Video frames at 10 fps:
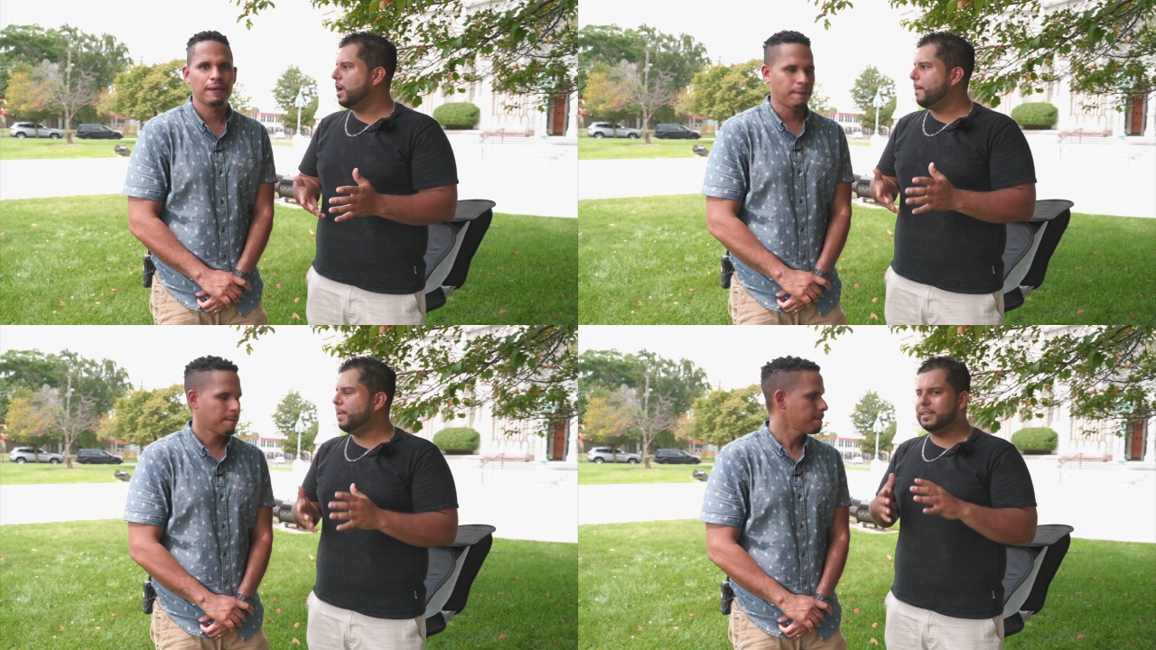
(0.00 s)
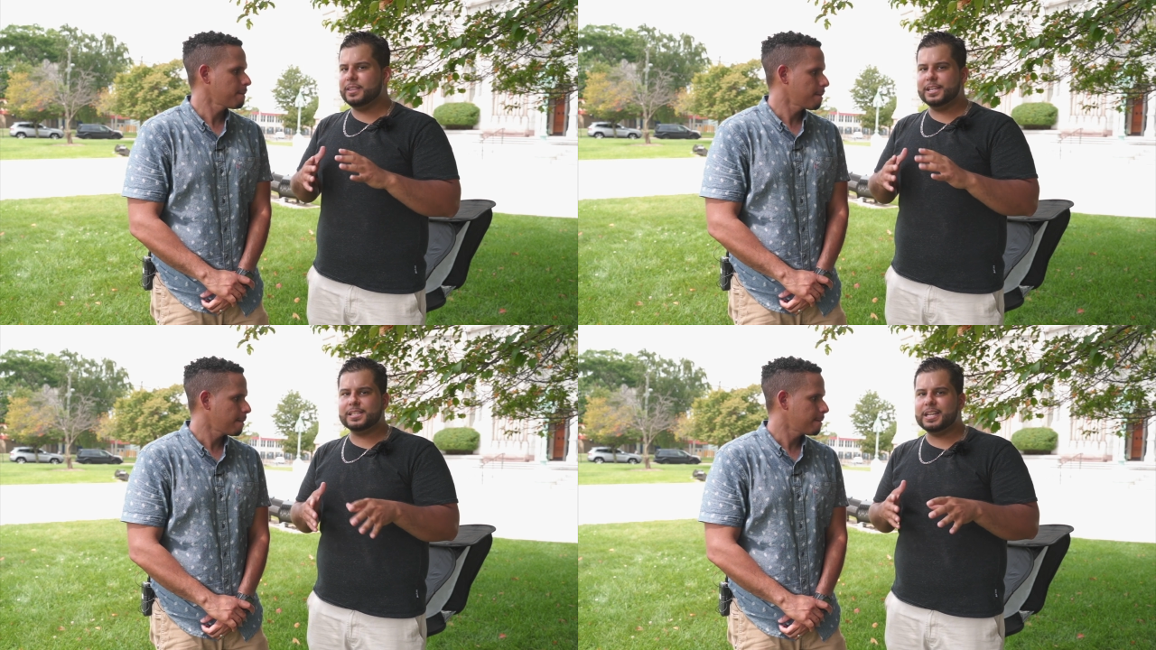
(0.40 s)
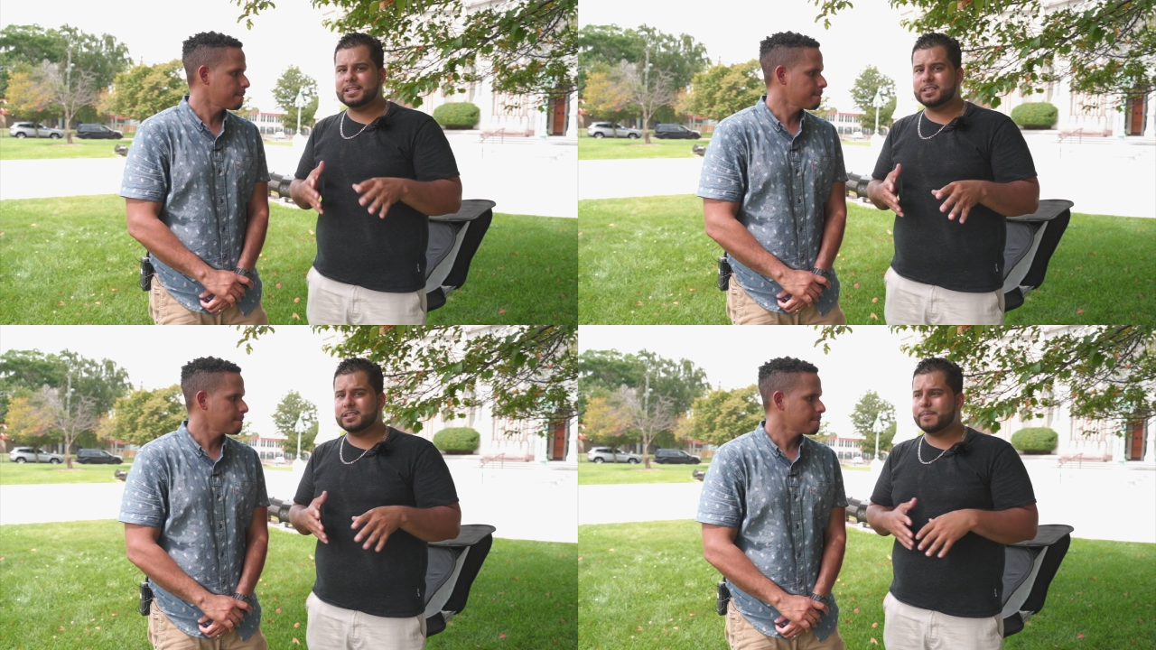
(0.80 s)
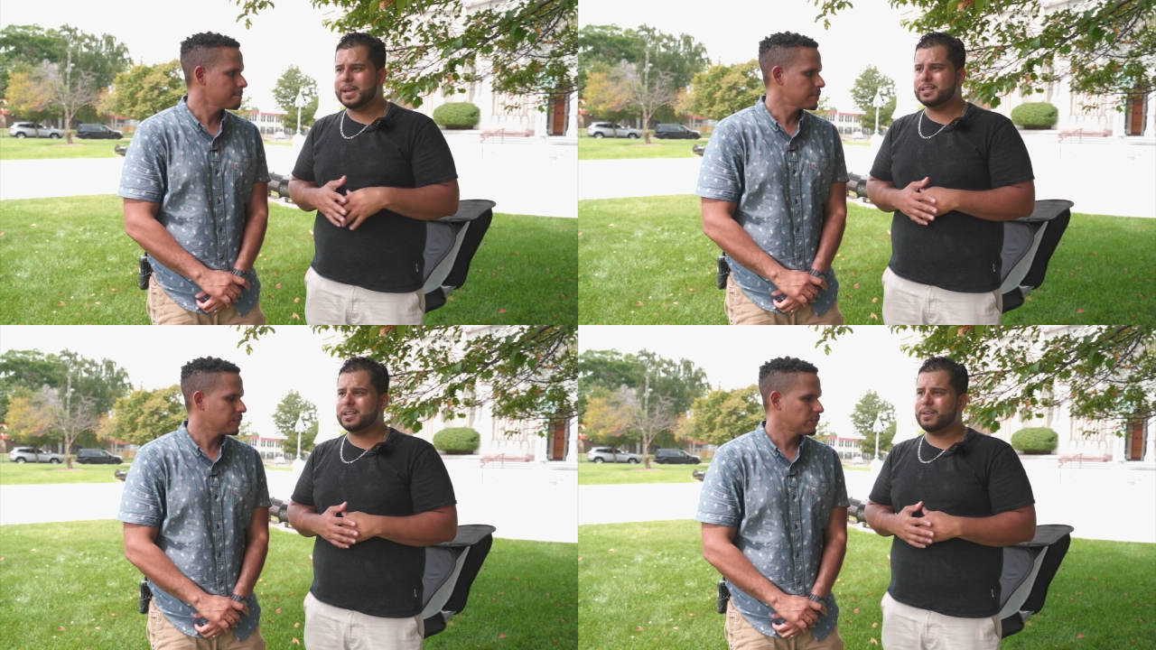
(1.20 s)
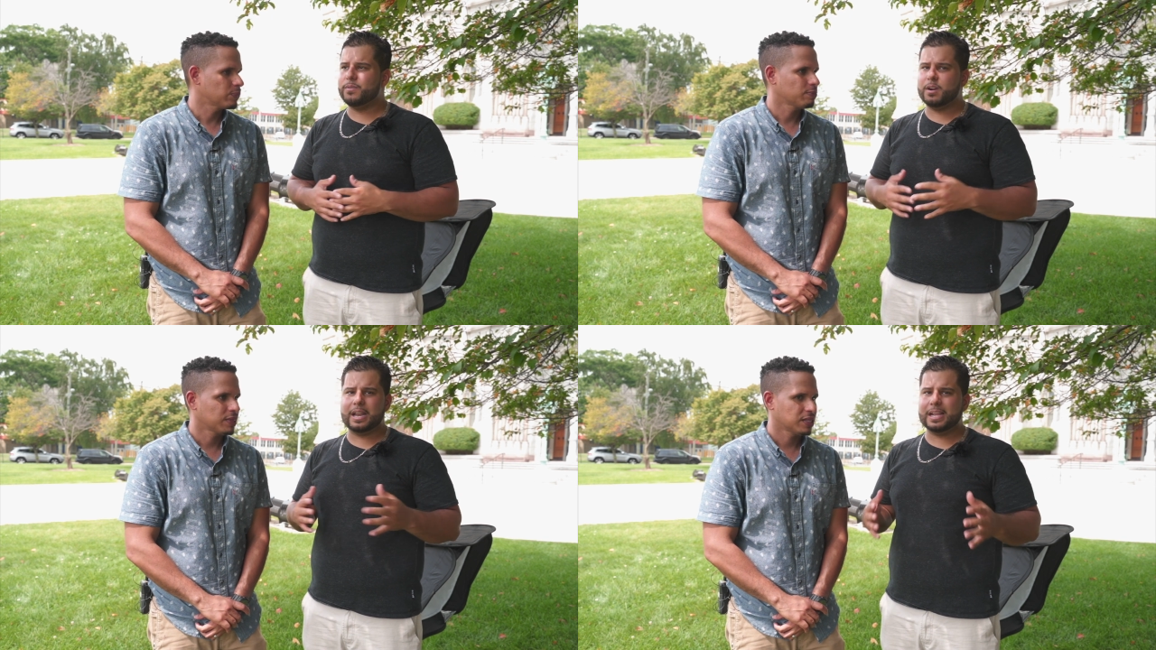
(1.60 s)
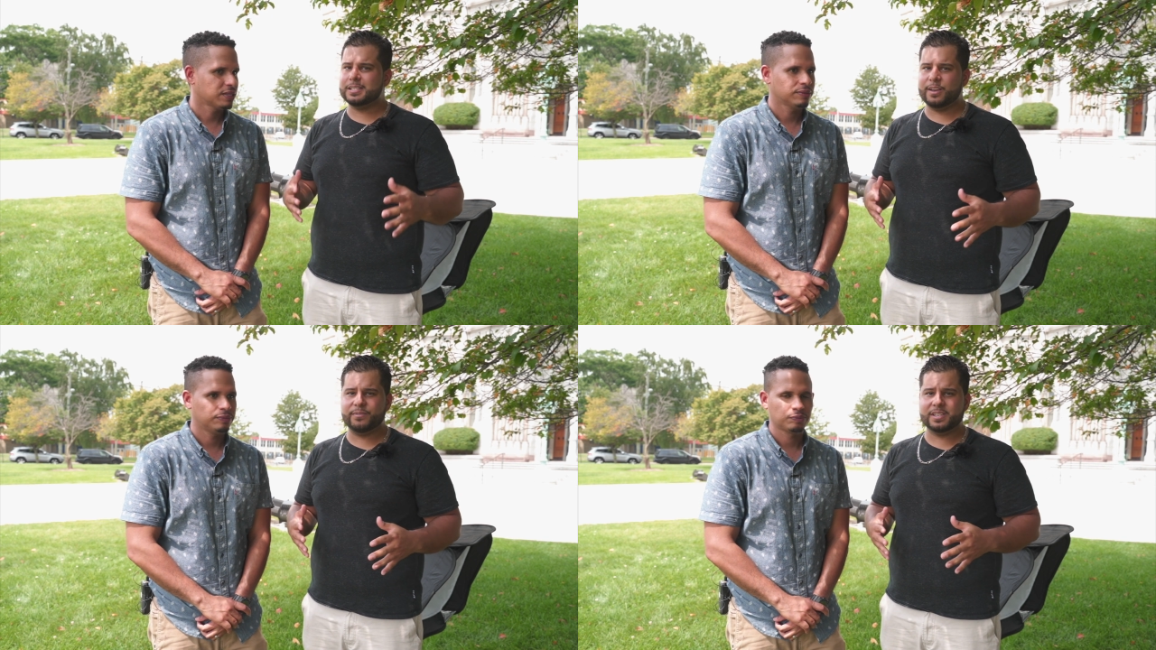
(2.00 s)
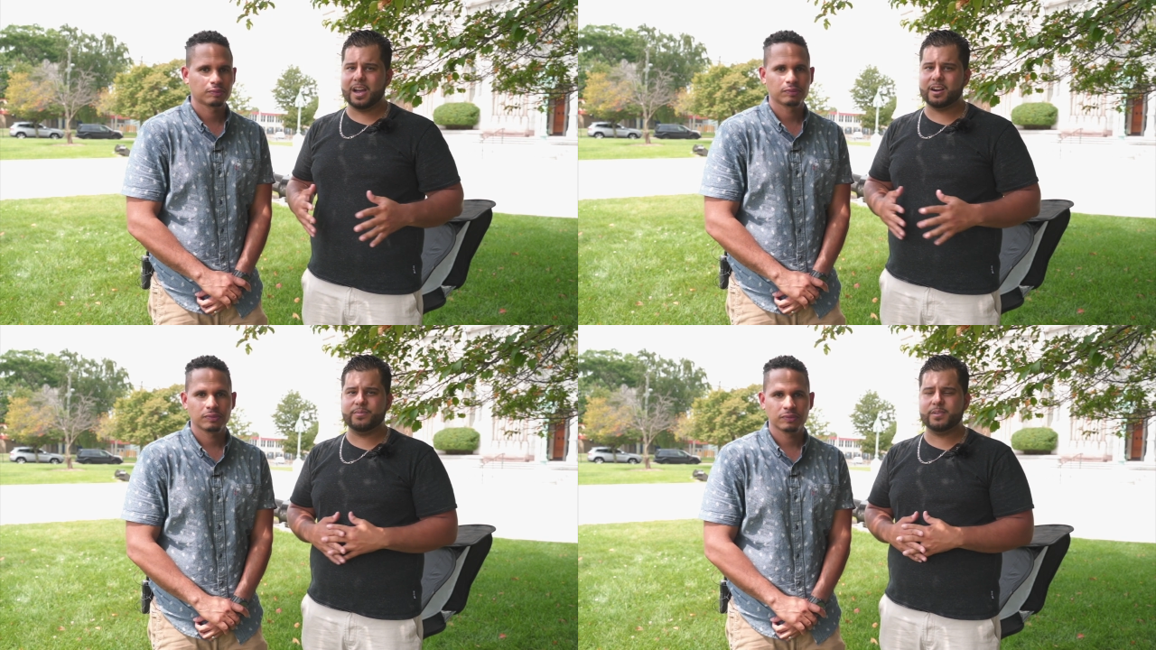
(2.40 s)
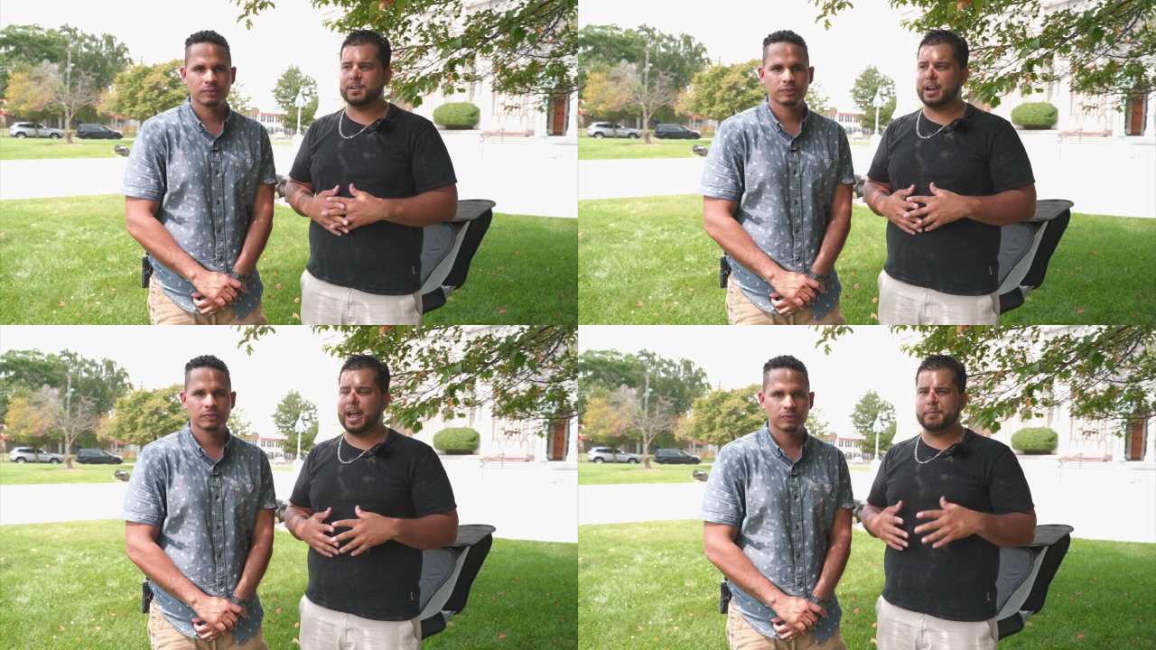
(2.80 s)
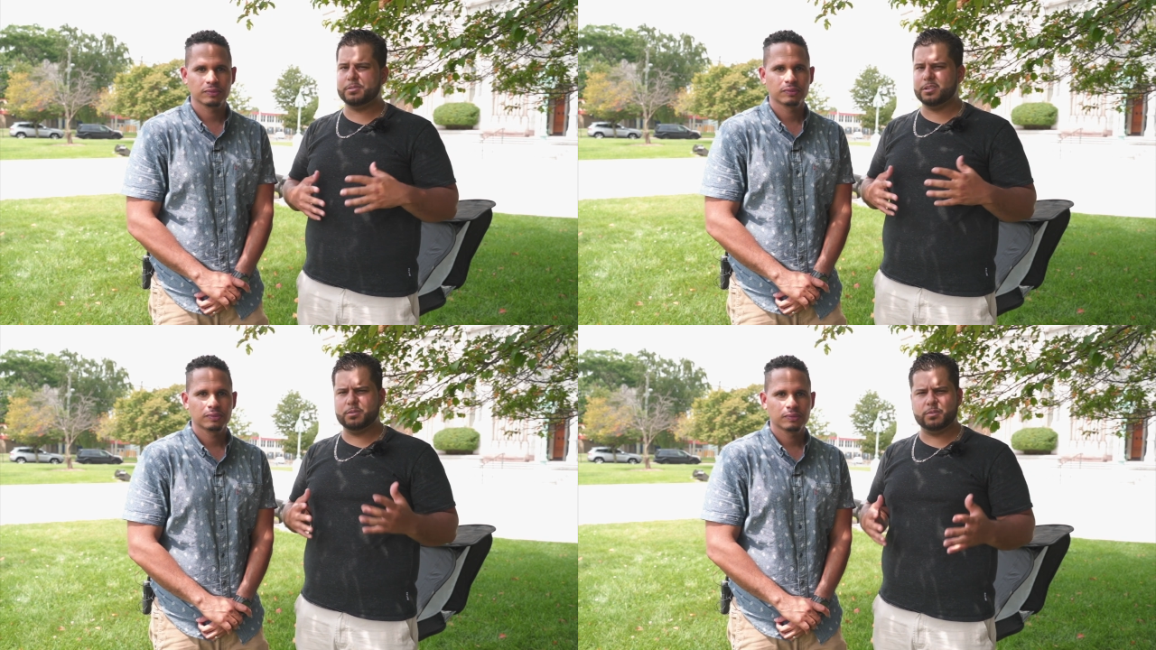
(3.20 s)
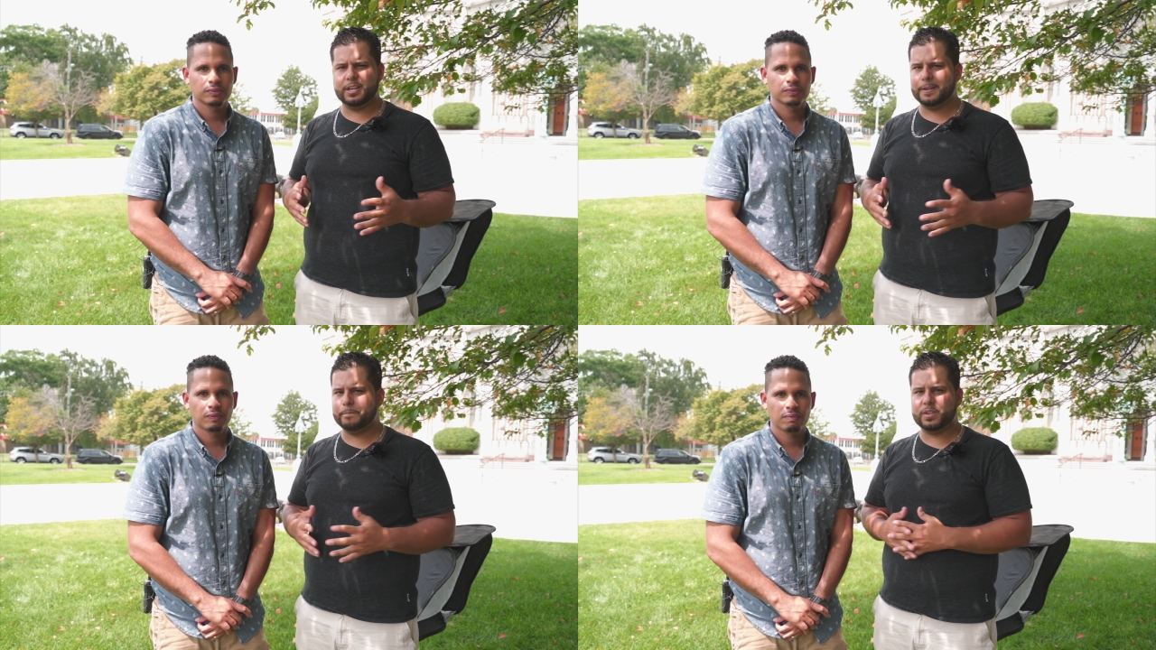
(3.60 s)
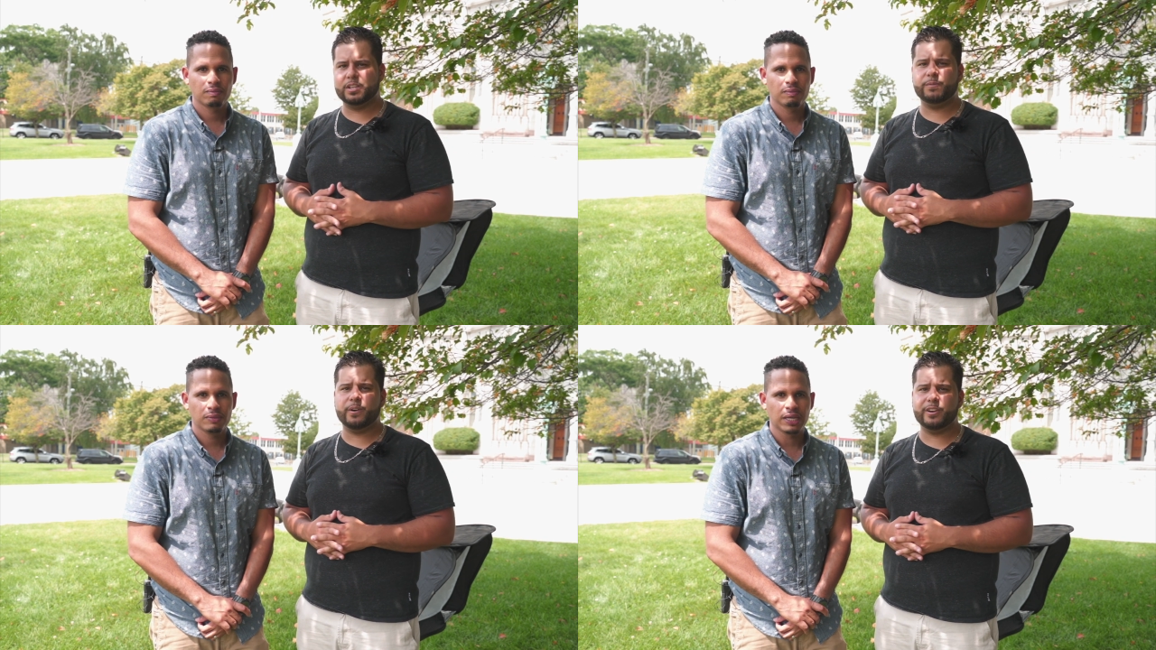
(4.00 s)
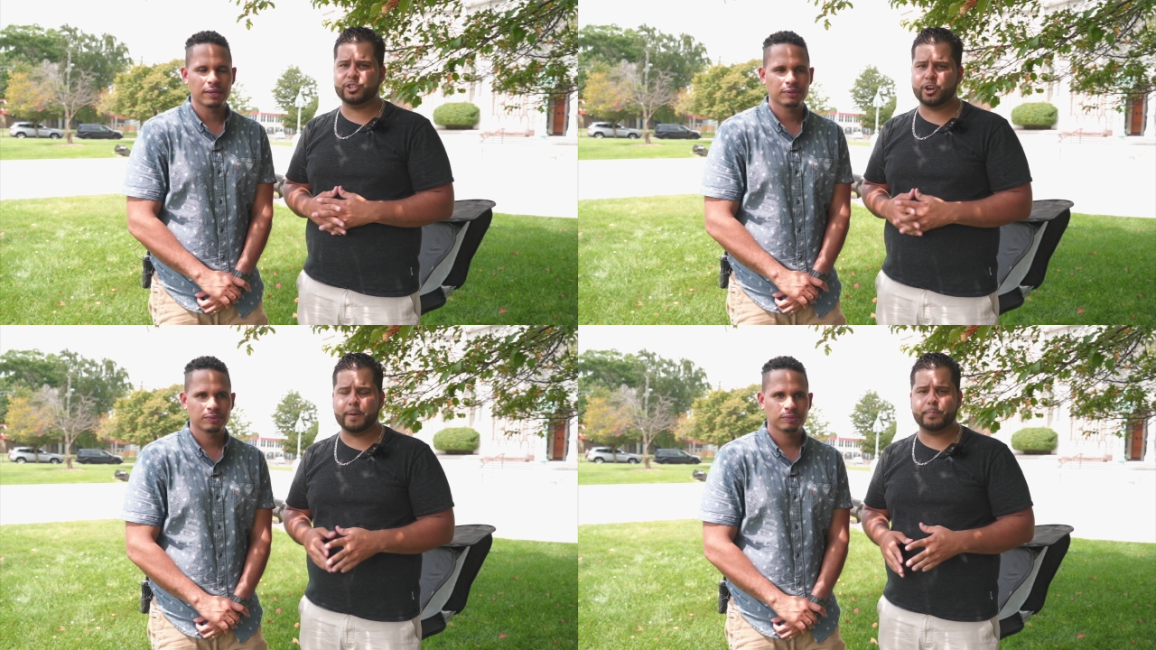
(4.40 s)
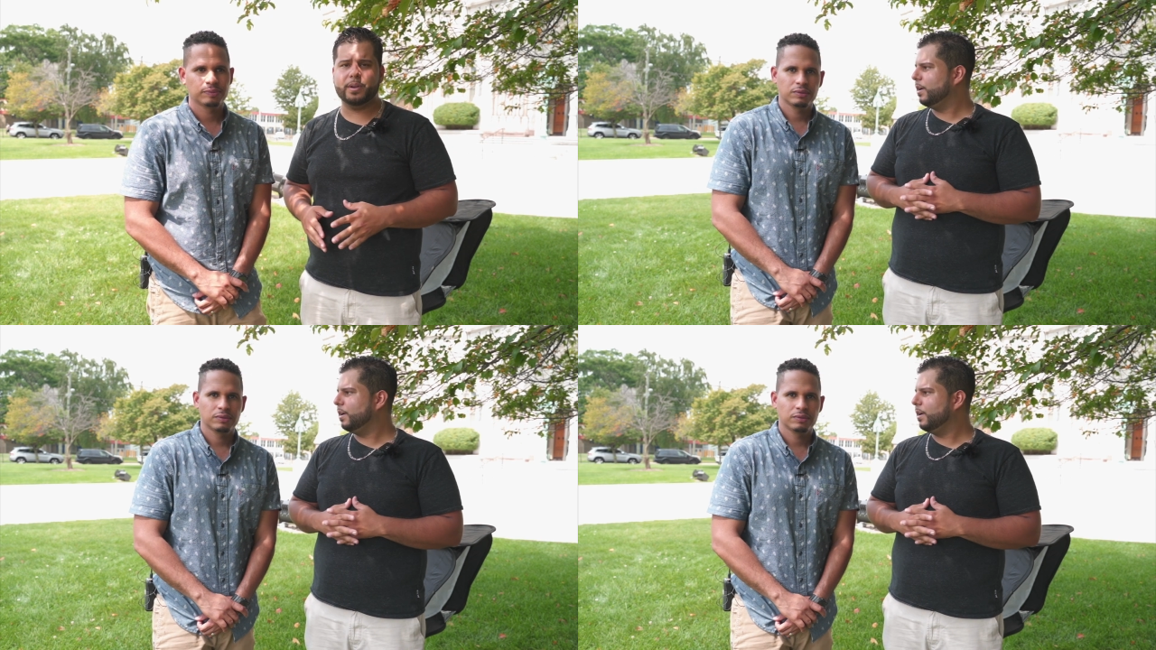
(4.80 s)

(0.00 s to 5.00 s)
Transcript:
Speaker 1: Yeah. But this lens is amazing if you're a landscape photographer. Absolutely, it's very yeah. sharp.